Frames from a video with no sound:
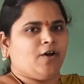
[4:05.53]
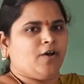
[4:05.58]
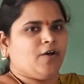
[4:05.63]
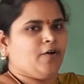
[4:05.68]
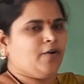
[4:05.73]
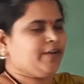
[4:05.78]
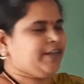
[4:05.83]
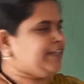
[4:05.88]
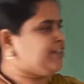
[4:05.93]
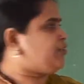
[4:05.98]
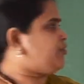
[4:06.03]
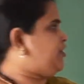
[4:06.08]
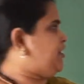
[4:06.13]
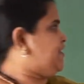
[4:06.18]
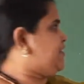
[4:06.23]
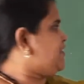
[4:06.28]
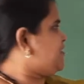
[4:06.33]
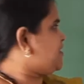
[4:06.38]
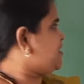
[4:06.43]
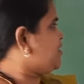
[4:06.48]
Okay
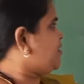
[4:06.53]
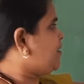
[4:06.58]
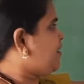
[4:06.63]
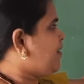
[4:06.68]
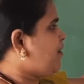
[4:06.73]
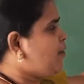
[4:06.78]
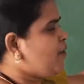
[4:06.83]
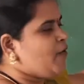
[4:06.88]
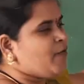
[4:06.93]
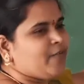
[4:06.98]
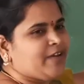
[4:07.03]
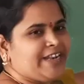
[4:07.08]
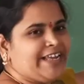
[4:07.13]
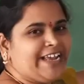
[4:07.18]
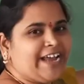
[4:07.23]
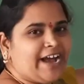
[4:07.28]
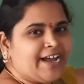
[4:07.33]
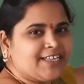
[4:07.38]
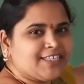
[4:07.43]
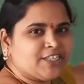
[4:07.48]
students, when I
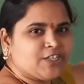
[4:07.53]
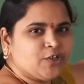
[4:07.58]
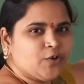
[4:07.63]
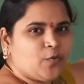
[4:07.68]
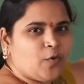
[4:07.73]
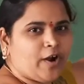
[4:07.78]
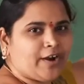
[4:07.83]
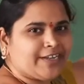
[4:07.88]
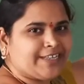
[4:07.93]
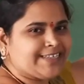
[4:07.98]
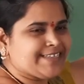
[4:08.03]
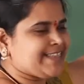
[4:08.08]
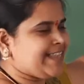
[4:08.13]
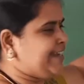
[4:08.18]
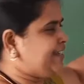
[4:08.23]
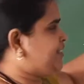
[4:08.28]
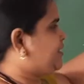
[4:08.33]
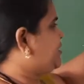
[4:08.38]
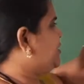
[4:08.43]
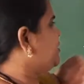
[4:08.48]
ask you what is
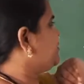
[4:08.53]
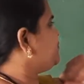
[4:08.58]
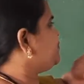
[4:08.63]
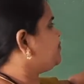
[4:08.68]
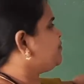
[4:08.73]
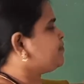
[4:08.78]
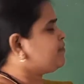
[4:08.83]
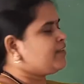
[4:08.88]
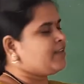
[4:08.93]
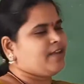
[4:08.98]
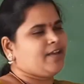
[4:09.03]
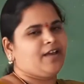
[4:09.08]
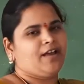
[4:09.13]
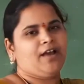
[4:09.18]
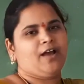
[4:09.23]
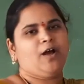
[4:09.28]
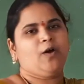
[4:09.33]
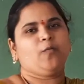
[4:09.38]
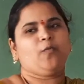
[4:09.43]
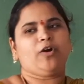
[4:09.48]
light,
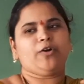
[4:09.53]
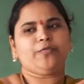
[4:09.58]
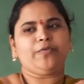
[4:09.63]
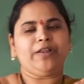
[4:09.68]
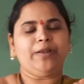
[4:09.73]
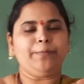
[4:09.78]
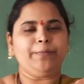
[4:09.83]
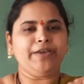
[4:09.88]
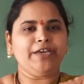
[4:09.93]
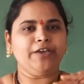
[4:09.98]
what will